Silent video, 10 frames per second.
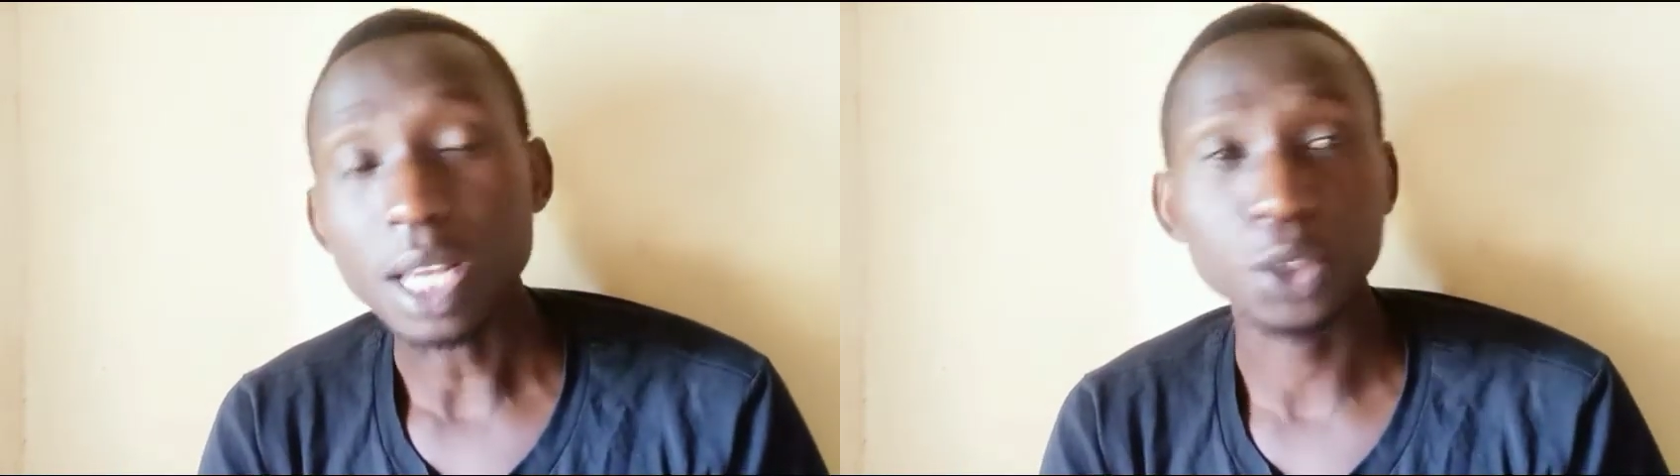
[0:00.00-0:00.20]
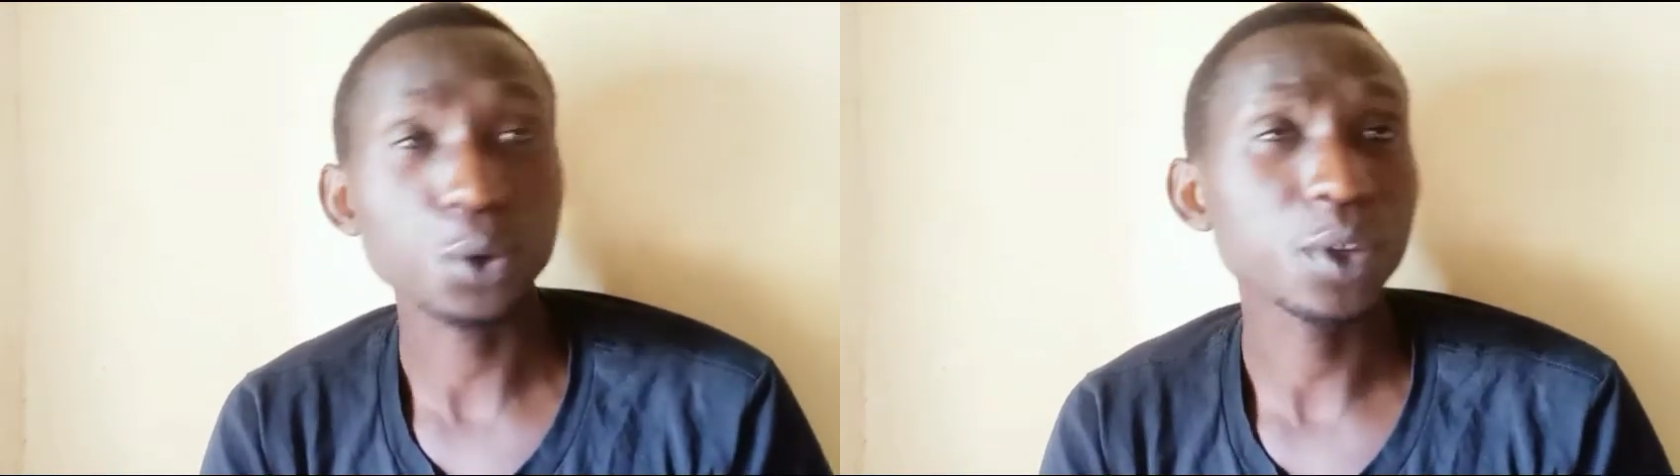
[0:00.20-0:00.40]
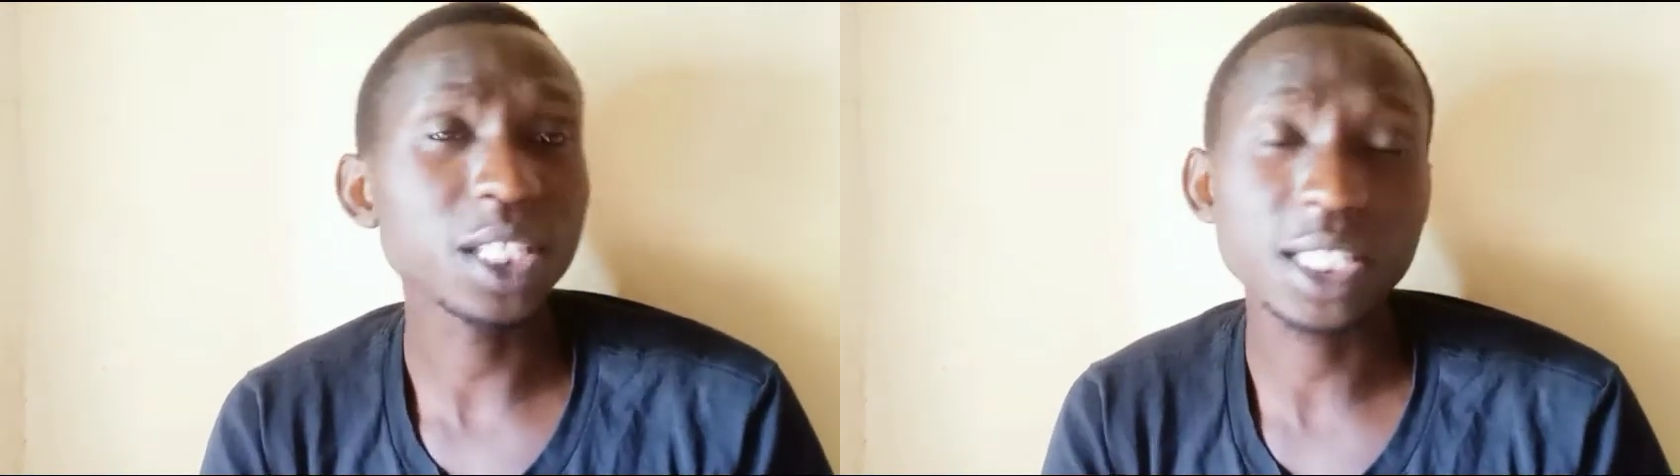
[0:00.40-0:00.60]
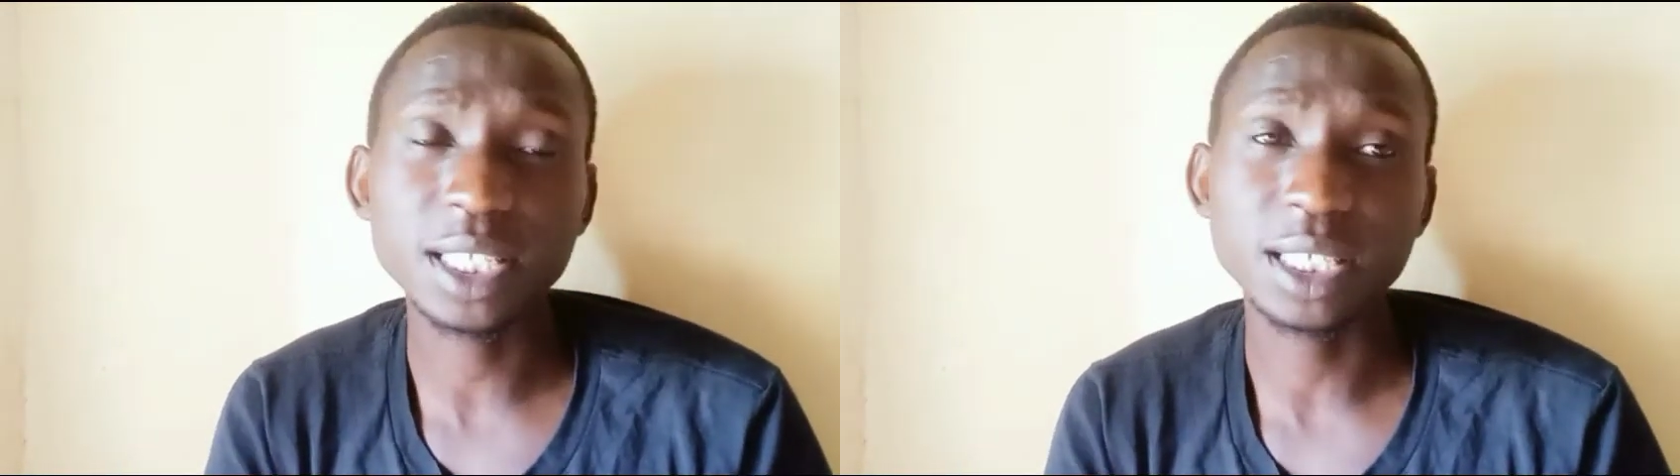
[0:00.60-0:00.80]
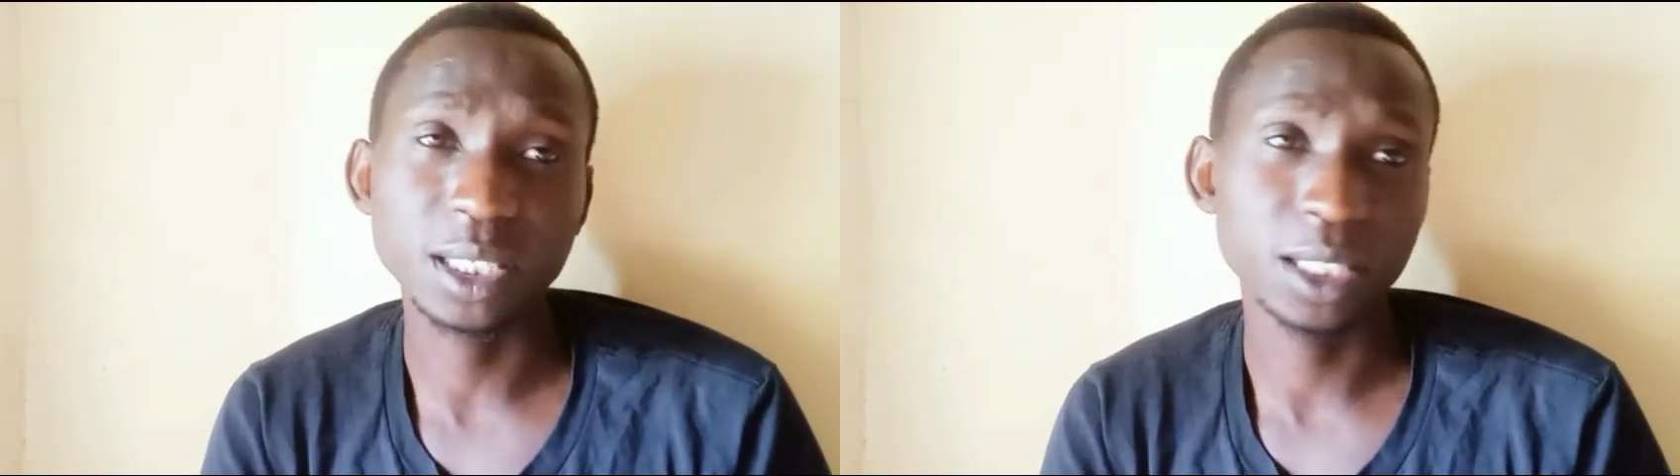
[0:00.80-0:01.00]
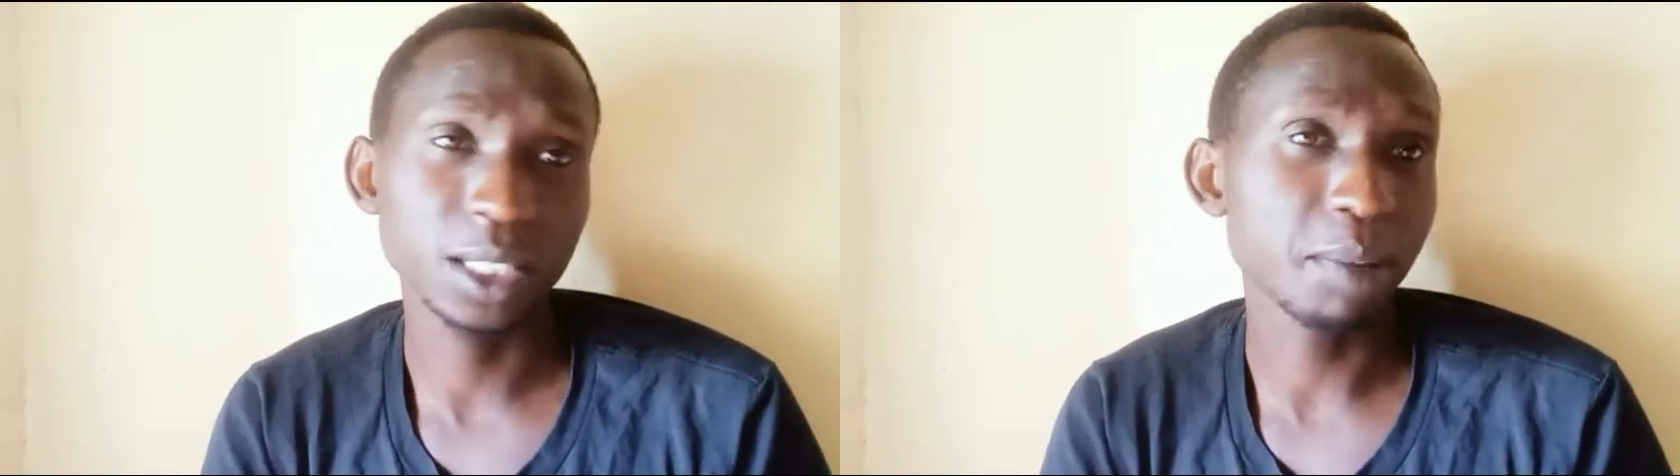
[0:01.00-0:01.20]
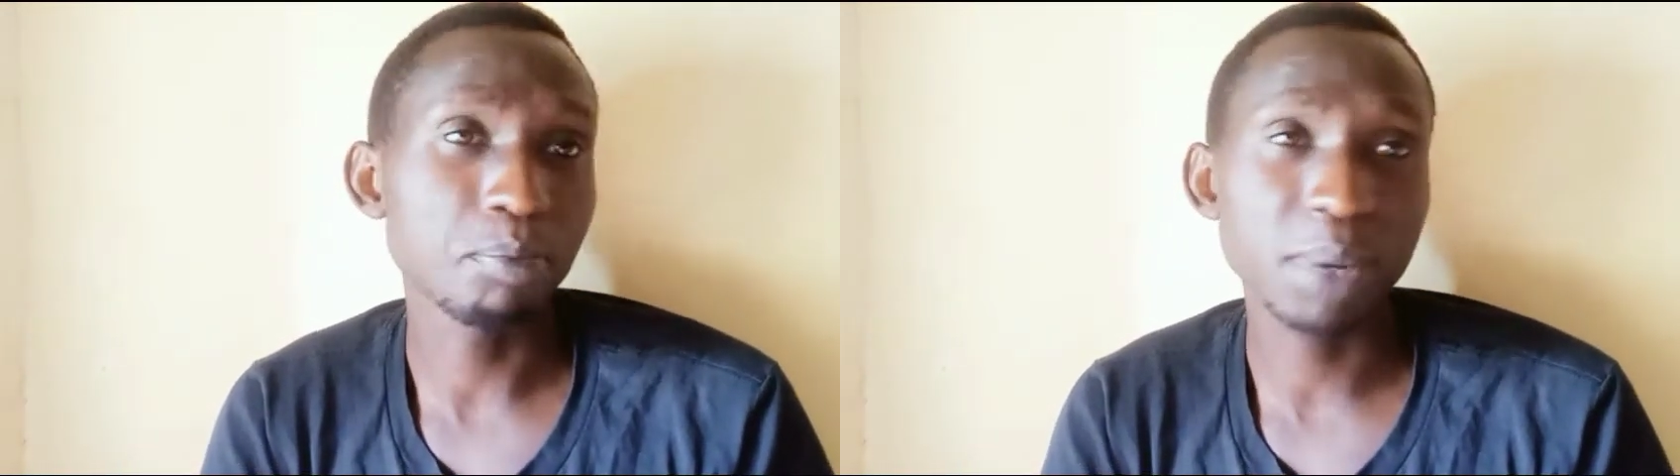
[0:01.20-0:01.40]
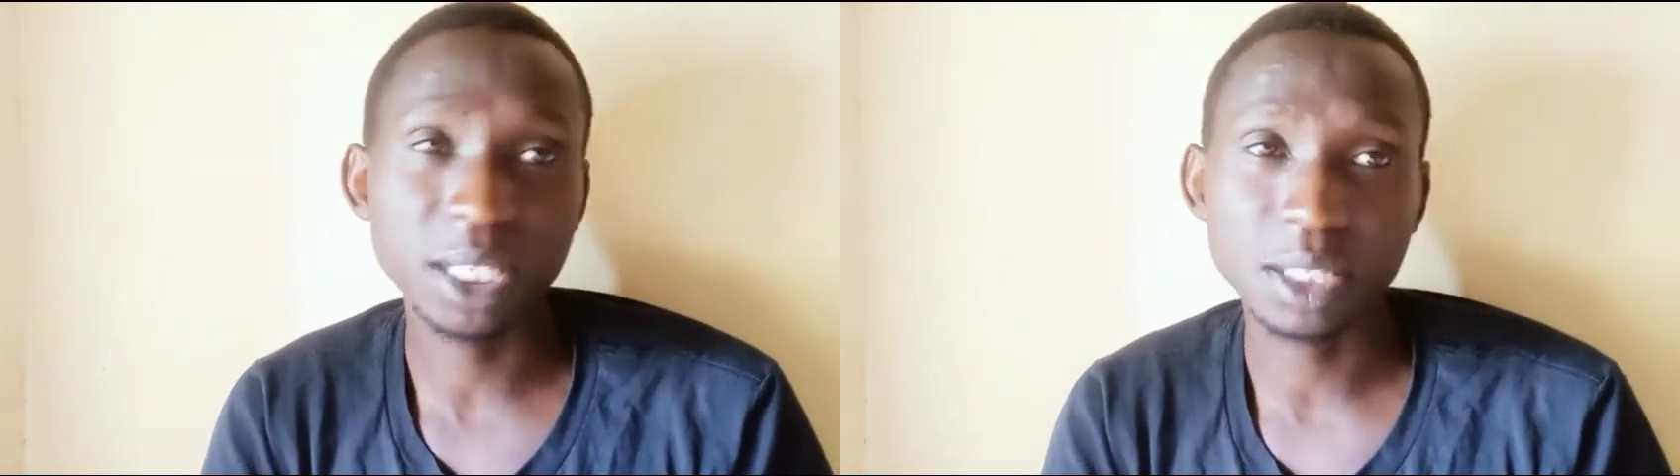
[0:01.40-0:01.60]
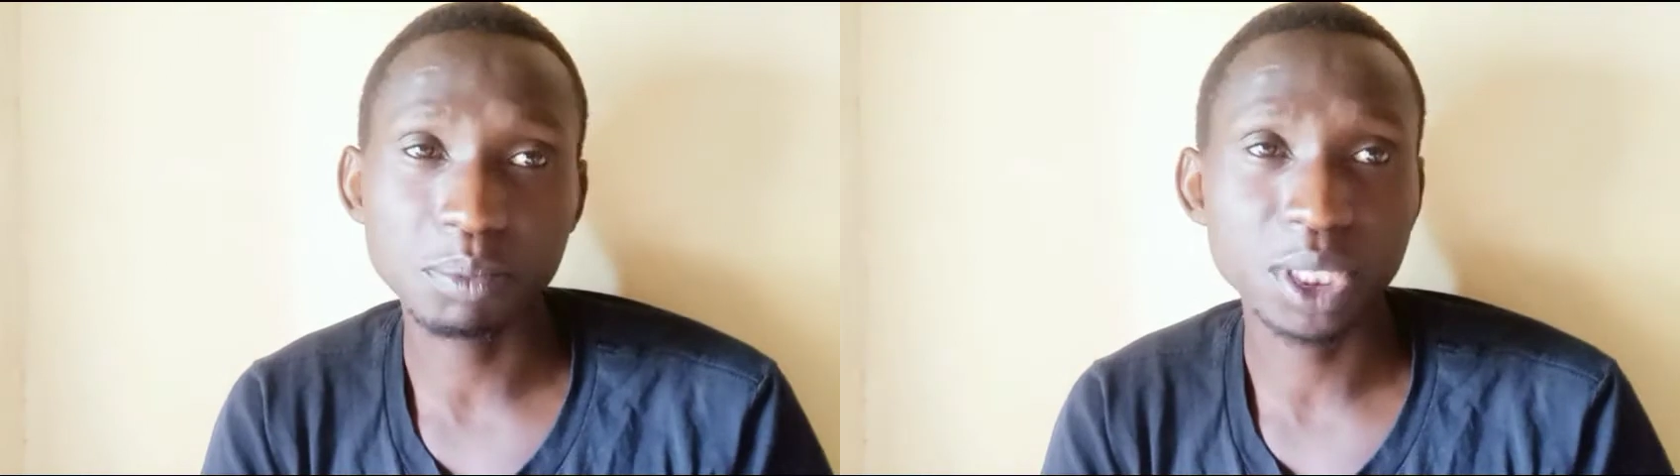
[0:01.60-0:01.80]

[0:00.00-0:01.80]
so this is the best